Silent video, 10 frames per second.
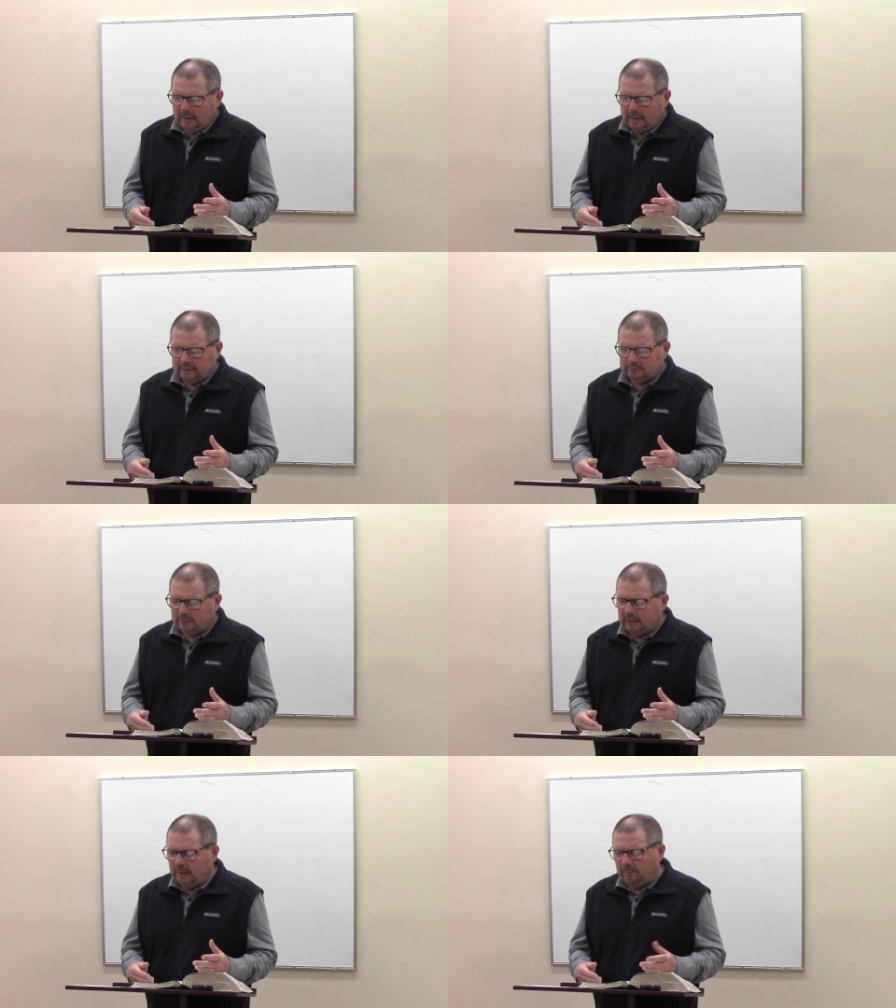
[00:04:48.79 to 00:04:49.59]
And as we
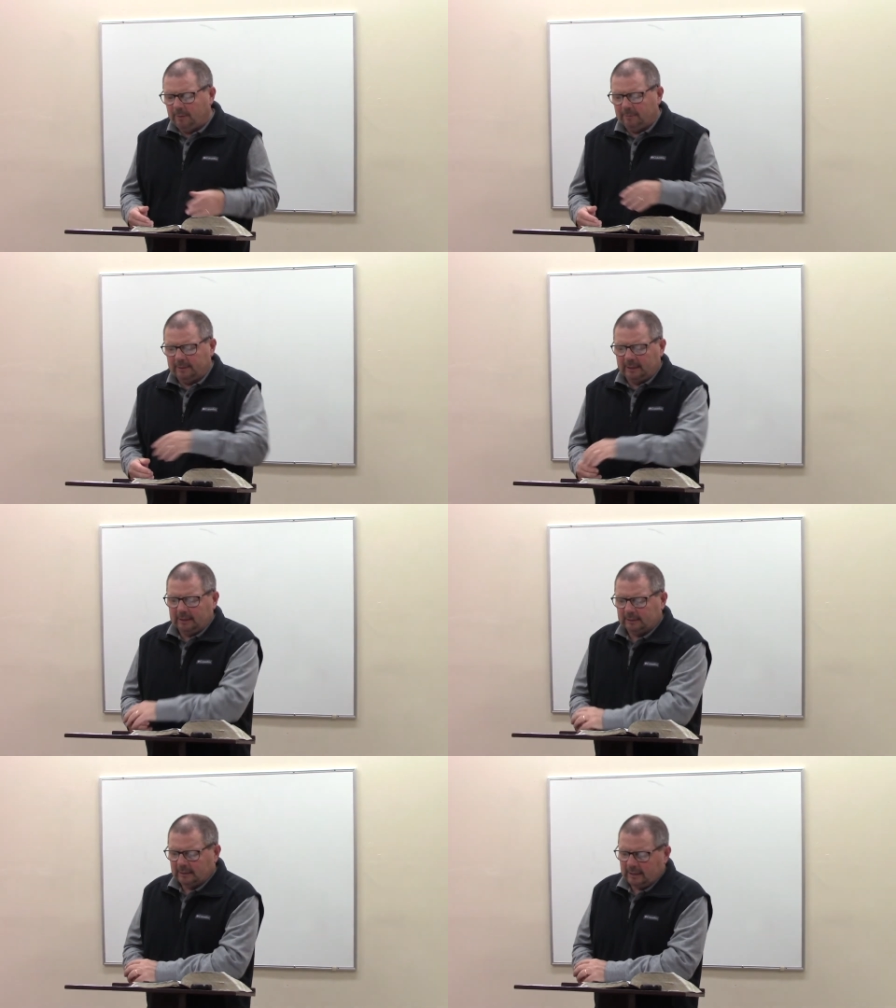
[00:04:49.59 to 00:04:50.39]
keep Him in,
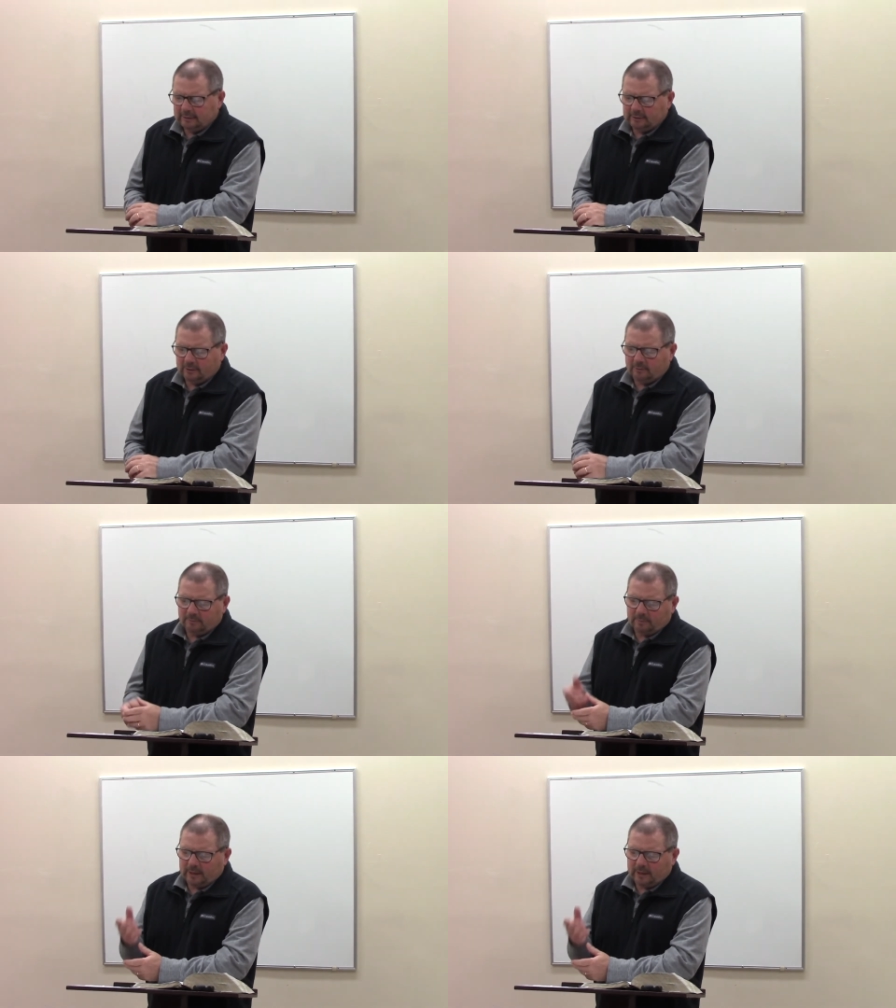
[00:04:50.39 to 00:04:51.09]
in you know,